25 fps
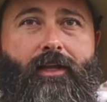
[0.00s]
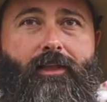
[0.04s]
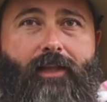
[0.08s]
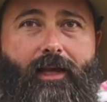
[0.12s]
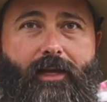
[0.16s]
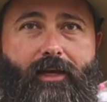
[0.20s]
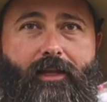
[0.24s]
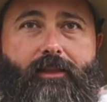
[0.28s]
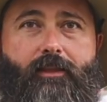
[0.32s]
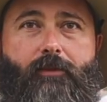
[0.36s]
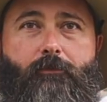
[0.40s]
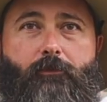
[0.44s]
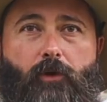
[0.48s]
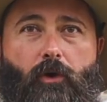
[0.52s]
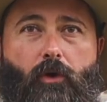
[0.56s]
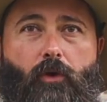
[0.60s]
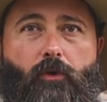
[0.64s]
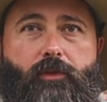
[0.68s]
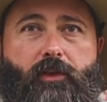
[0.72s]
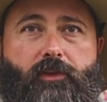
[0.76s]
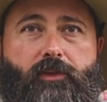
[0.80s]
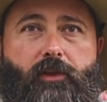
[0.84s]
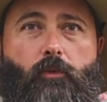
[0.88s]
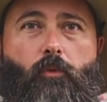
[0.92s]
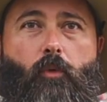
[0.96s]
letting them
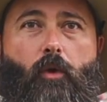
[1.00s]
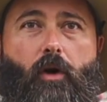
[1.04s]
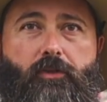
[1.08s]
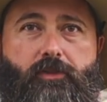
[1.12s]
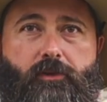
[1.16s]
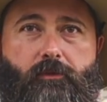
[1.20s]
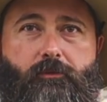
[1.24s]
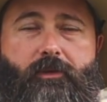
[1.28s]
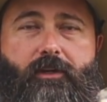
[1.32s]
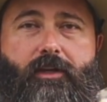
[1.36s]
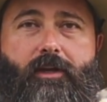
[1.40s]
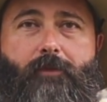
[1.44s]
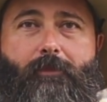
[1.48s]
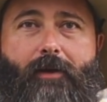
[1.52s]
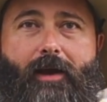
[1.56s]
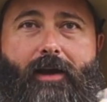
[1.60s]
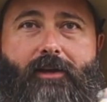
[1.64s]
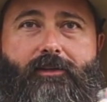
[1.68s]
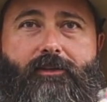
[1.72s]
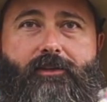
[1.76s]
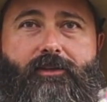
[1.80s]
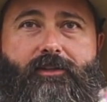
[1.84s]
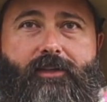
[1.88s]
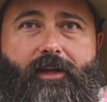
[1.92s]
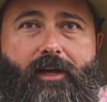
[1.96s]
know that they want them to get
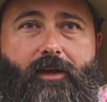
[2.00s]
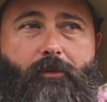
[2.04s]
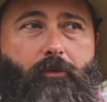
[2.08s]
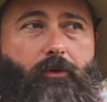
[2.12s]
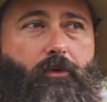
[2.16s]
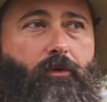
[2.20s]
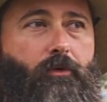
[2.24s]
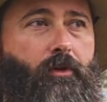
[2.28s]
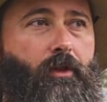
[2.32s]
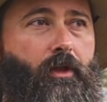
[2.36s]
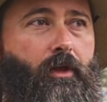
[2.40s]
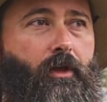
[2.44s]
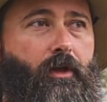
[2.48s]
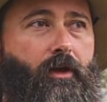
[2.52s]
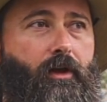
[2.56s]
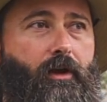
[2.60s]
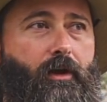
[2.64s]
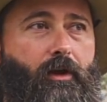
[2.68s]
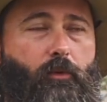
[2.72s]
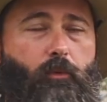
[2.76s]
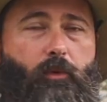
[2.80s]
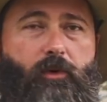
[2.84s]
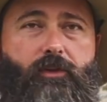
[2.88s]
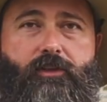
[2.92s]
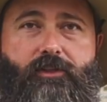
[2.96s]
back to the table
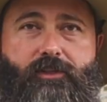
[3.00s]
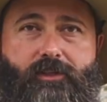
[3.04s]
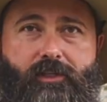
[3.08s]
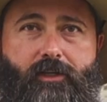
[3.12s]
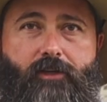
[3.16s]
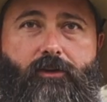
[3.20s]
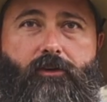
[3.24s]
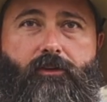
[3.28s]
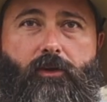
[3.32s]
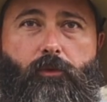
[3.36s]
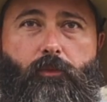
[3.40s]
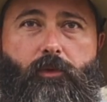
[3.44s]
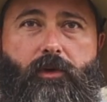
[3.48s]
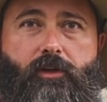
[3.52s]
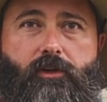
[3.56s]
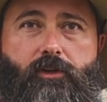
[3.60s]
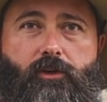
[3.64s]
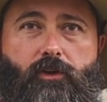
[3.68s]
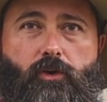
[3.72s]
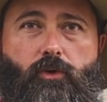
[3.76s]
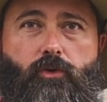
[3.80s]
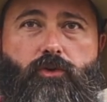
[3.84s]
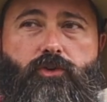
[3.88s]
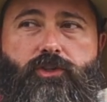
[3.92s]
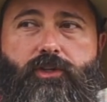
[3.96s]
with a deal that we can
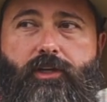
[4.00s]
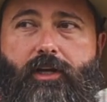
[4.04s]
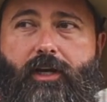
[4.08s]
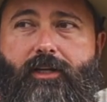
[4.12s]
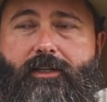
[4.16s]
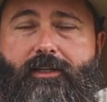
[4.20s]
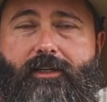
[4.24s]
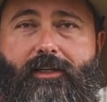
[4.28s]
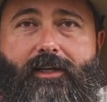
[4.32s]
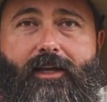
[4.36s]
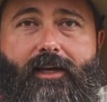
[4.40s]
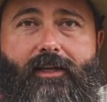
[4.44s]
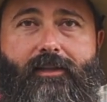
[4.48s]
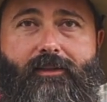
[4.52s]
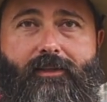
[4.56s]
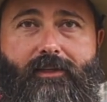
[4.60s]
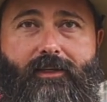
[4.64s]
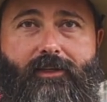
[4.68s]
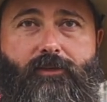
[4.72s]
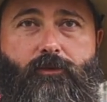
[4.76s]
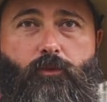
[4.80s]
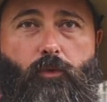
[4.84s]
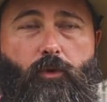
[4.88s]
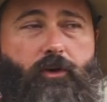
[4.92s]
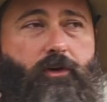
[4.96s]
negotiate to get
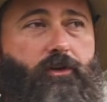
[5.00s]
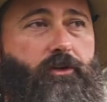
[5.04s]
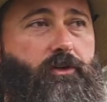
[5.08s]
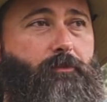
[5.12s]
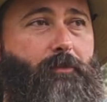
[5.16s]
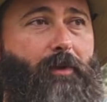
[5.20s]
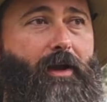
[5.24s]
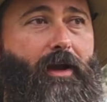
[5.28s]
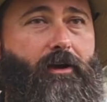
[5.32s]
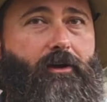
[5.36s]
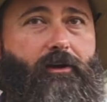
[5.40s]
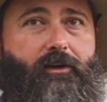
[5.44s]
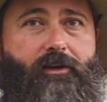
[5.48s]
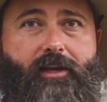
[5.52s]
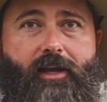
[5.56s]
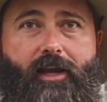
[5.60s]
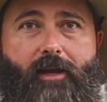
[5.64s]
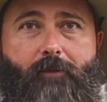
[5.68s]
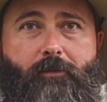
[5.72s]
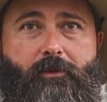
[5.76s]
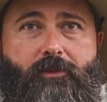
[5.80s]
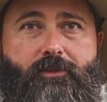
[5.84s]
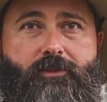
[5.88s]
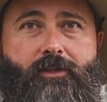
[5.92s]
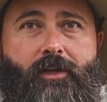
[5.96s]
these workers back on
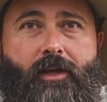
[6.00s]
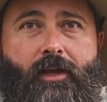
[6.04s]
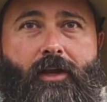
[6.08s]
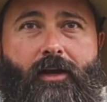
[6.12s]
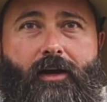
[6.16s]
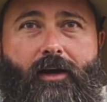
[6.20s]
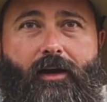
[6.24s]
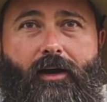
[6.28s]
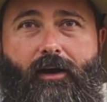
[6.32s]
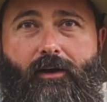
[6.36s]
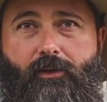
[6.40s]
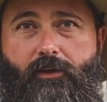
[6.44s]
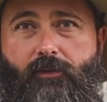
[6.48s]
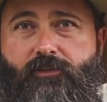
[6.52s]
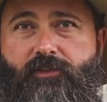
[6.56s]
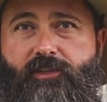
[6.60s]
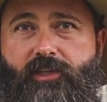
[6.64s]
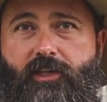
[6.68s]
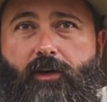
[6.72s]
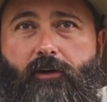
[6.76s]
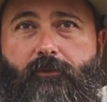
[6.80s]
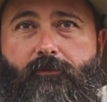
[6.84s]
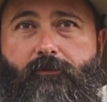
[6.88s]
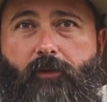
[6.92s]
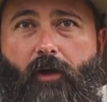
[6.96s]
campus. You've
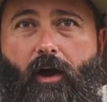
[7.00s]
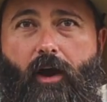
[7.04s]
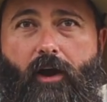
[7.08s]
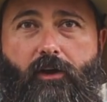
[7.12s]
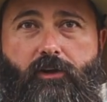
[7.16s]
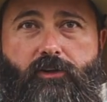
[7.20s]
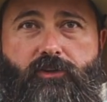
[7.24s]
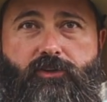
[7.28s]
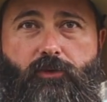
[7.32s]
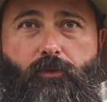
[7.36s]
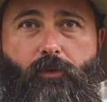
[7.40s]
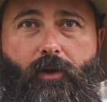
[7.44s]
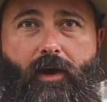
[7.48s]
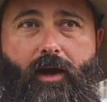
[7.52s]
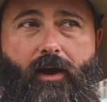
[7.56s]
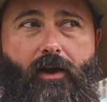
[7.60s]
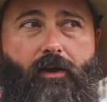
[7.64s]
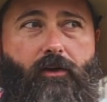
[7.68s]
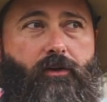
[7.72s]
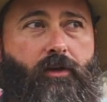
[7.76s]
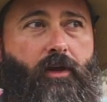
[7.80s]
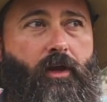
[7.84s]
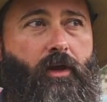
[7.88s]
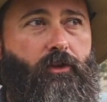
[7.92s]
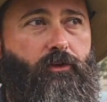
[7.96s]
seen our flyers
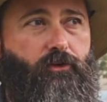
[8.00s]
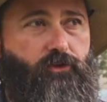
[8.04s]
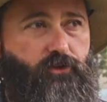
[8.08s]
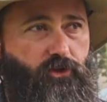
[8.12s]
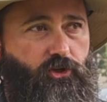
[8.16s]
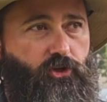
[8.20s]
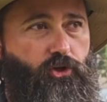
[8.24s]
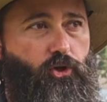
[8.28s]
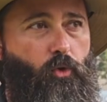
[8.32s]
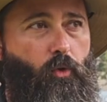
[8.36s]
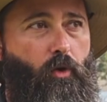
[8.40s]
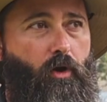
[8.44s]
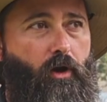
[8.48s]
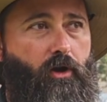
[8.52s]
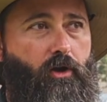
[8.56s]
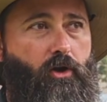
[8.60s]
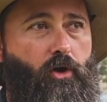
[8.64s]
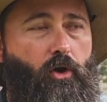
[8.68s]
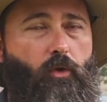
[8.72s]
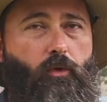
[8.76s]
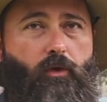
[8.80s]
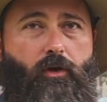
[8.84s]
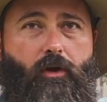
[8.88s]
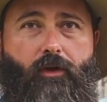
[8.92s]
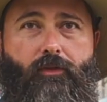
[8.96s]
around. There's a QR
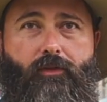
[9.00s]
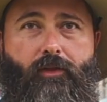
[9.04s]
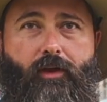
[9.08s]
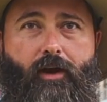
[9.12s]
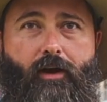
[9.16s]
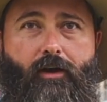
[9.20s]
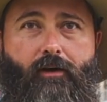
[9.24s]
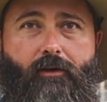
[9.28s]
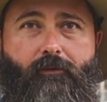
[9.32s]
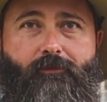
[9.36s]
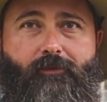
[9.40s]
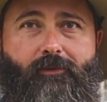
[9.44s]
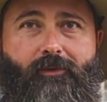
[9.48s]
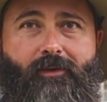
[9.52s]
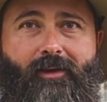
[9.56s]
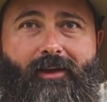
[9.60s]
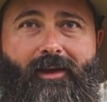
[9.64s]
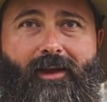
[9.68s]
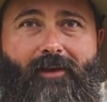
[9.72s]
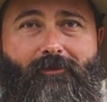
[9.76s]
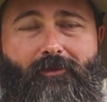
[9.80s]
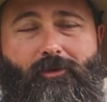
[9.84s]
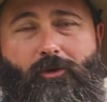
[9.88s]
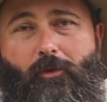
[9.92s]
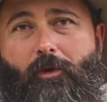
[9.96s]
code on there.
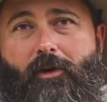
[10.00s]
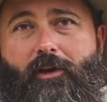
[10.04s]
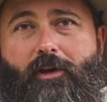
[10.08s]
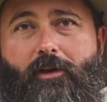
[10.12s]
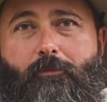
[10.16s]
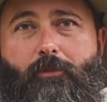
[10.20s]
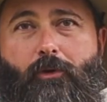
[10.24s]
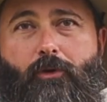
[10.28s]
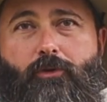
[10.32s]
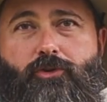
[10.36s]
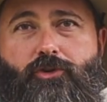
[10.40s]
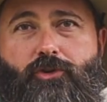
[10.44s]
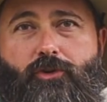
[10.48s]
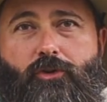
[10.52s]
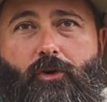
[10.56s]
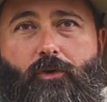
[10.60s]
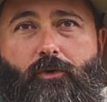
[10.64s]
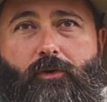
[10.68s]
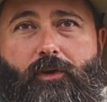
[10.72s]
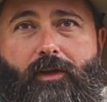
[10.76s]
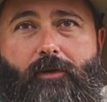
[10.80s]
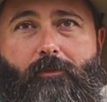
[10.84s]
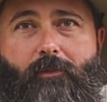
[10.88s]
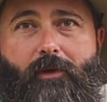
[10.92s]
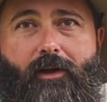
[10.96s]
If you don't want to compose your
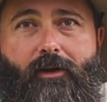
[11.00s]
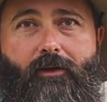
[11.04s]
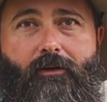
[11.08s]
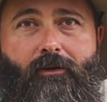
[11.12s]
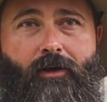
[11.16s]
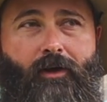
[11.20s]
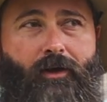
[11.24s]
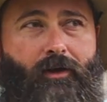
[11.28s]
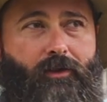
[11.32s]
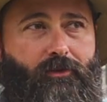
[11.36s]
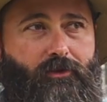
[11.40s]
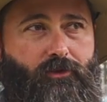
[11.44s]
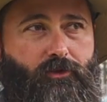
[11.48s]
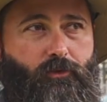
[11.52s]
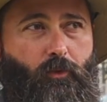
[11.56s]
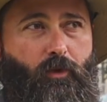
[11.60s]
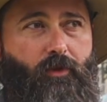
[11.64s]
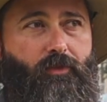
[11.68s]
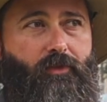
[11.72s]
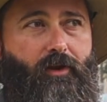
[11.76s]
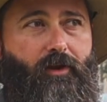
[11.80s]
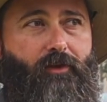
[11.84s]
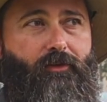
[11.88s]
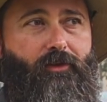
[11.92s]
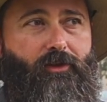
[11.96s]
own email, there's
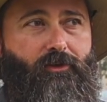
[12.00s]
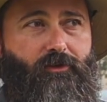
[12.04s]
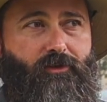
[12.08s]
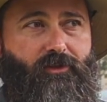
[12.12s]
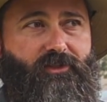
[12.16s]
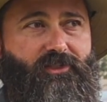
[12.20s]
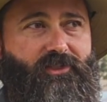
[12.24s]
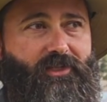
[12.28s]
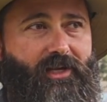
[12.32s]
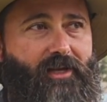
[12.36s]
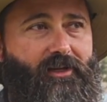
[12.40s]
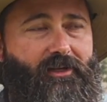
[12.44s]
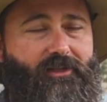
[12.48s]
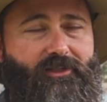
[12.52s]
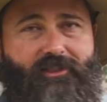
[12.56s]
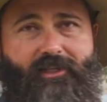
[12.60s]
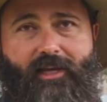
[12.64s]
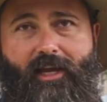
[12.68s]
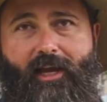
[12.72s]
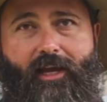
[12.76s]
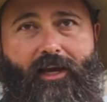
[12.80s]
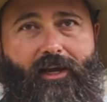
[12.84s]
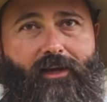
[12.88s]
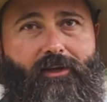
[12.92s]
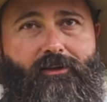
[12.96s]
one there that you can send. It's
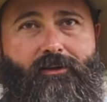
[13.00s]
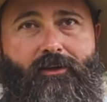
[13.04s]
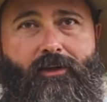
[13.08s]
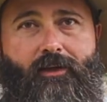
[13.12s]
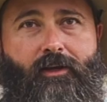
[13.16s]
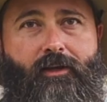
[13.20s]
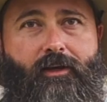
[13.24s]
canned.